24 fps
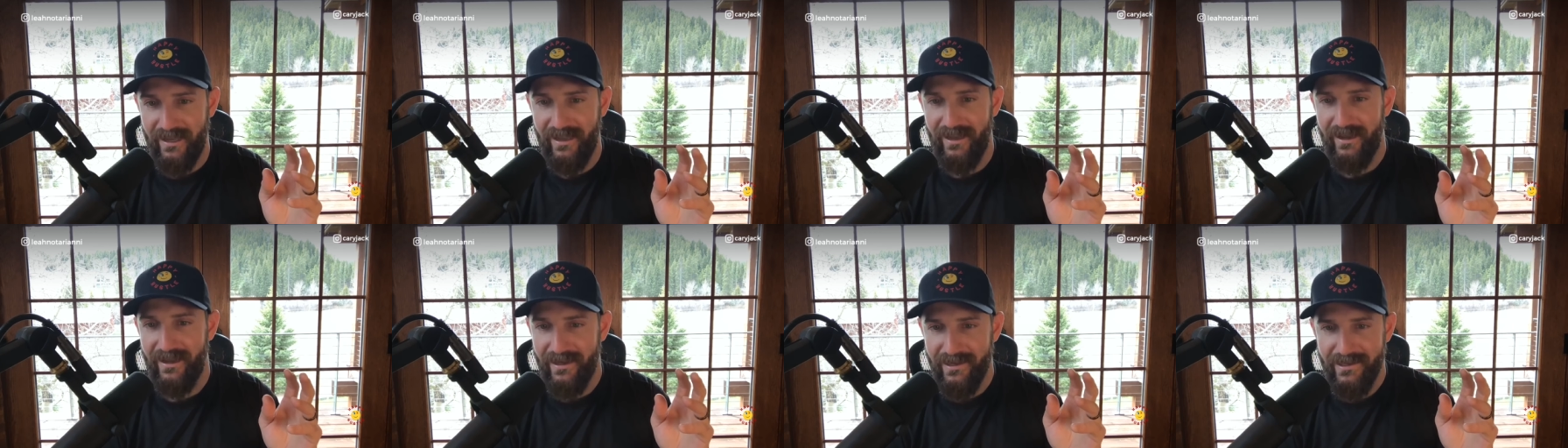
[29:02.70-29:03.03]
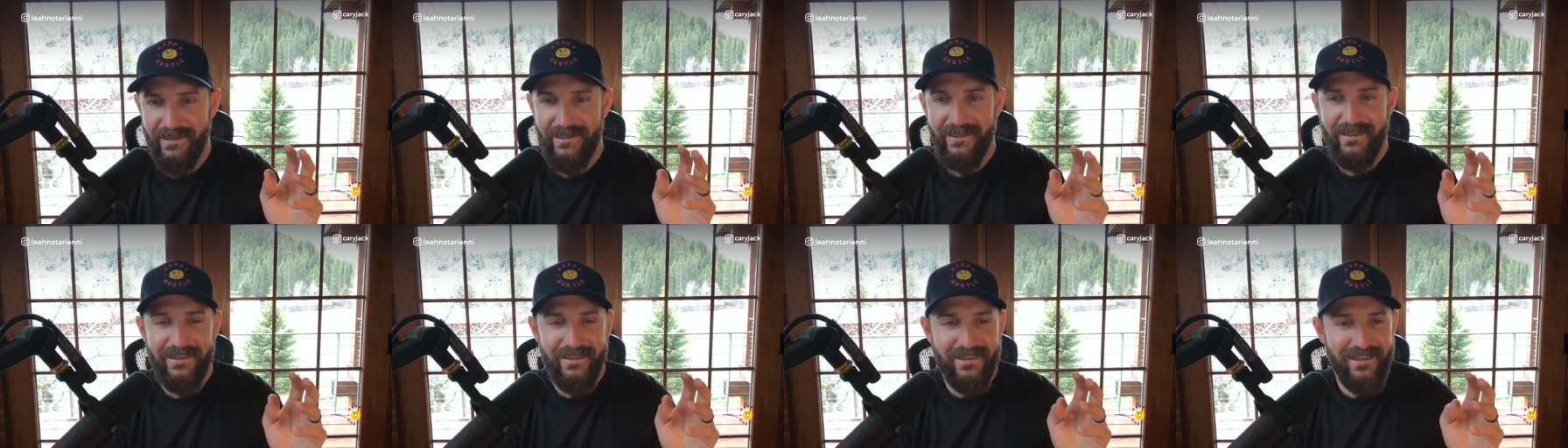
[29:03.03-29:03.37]
Leah.
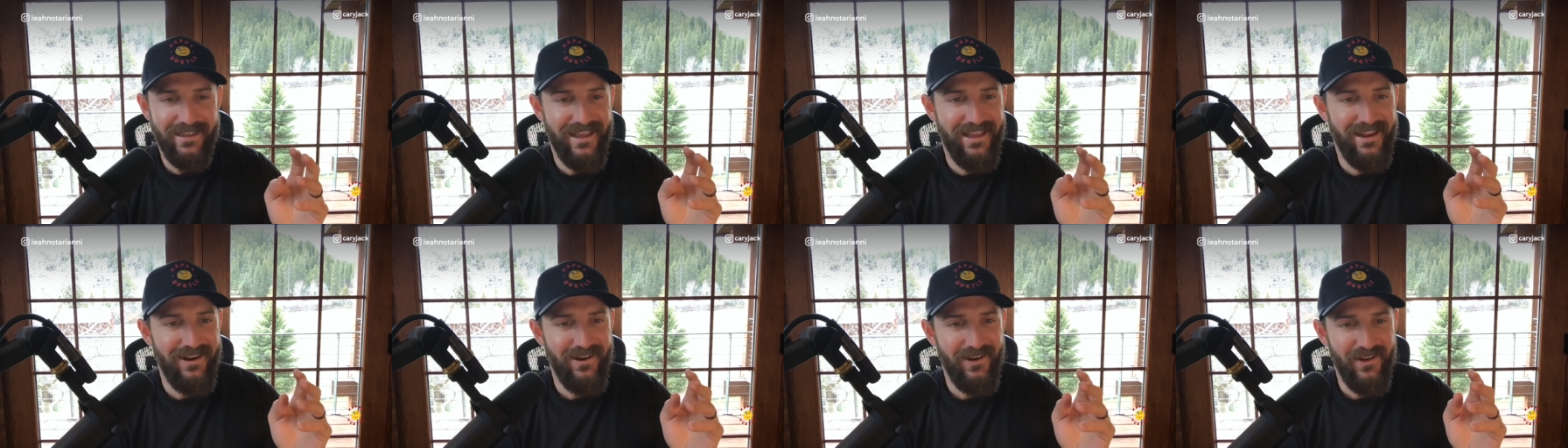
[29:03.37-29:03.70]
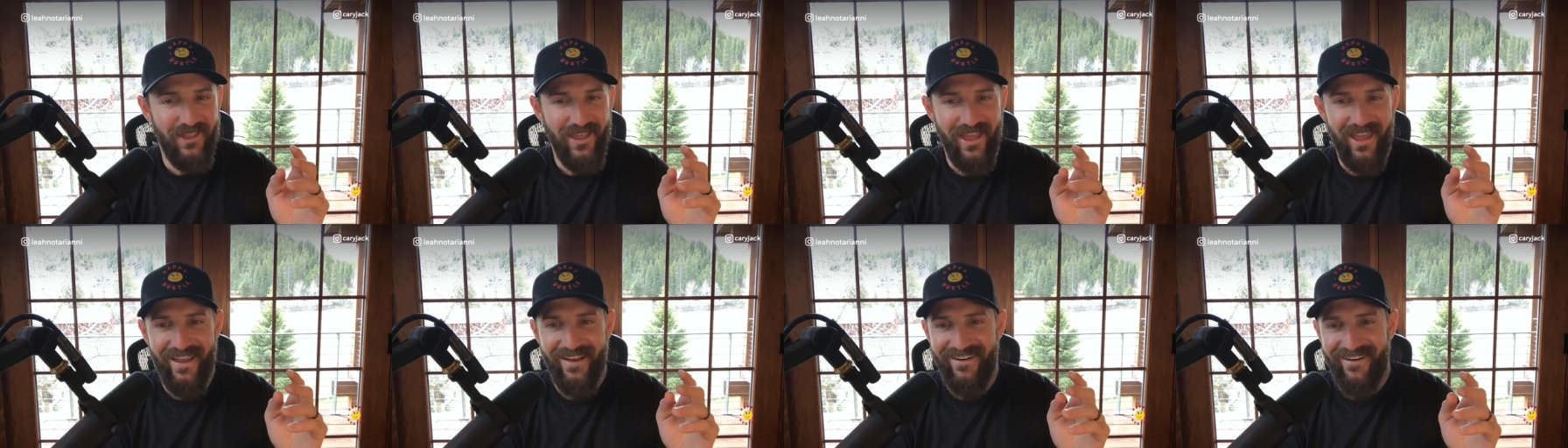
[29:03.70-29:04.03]
You know,
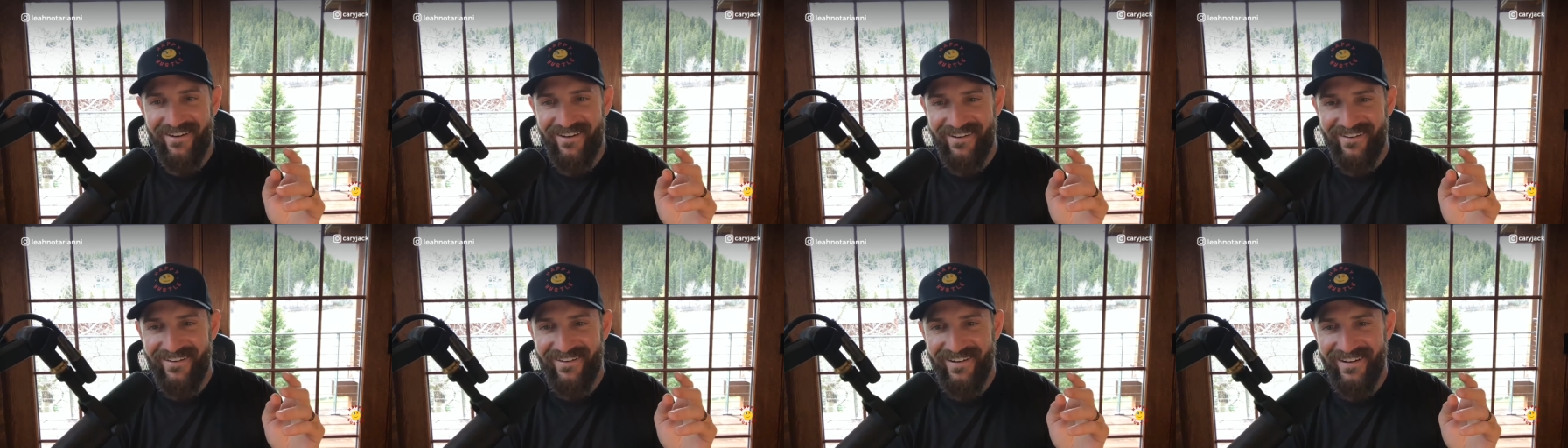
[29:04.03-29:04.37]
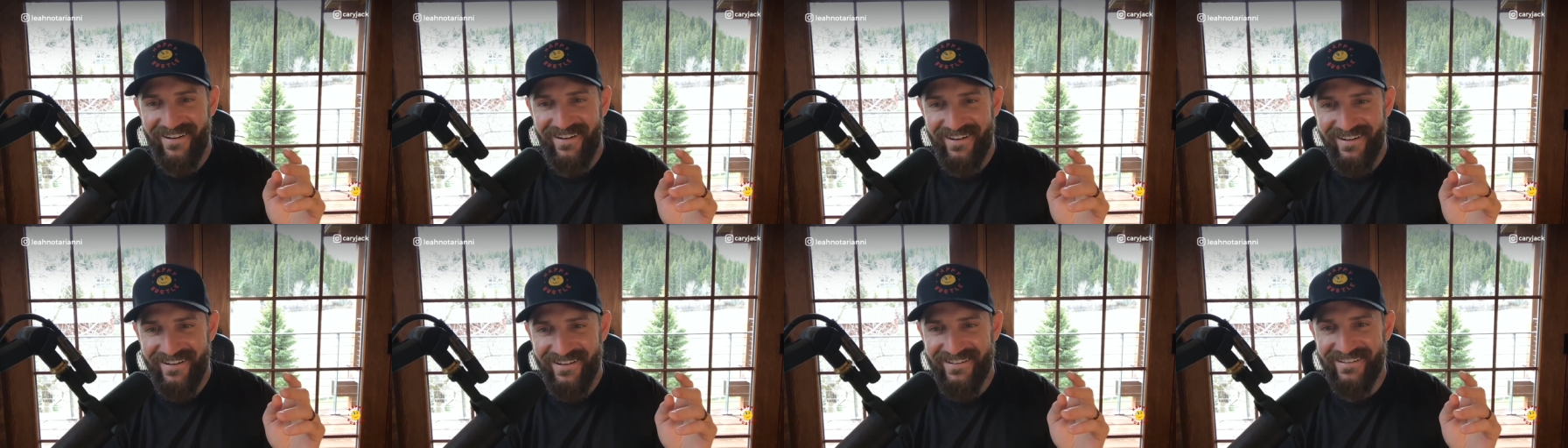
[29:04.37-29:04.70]
they totally. are
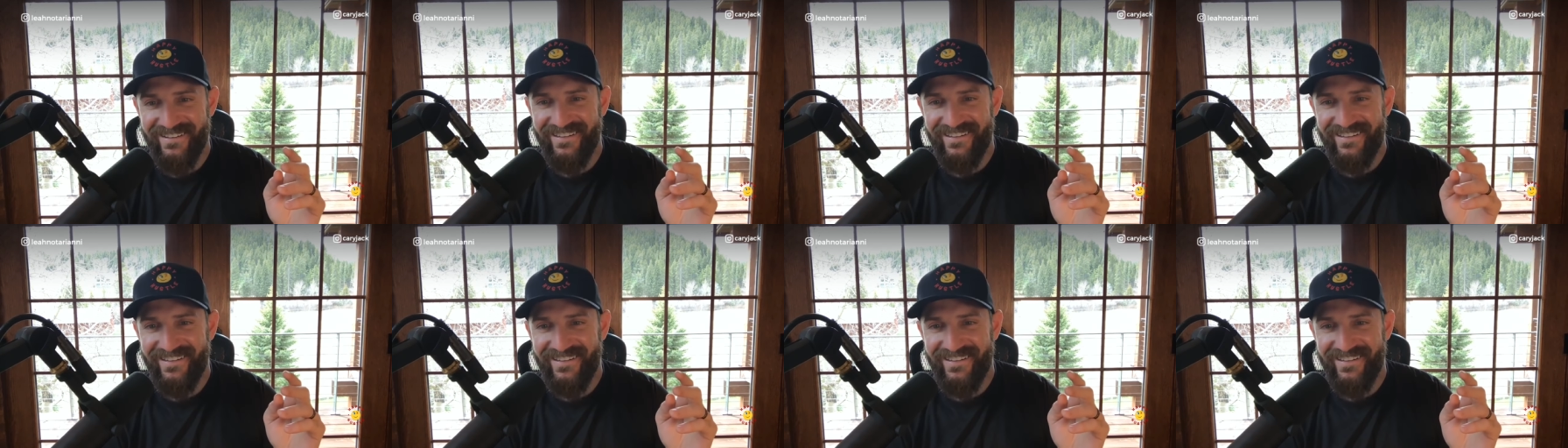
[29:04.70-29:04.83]
uh,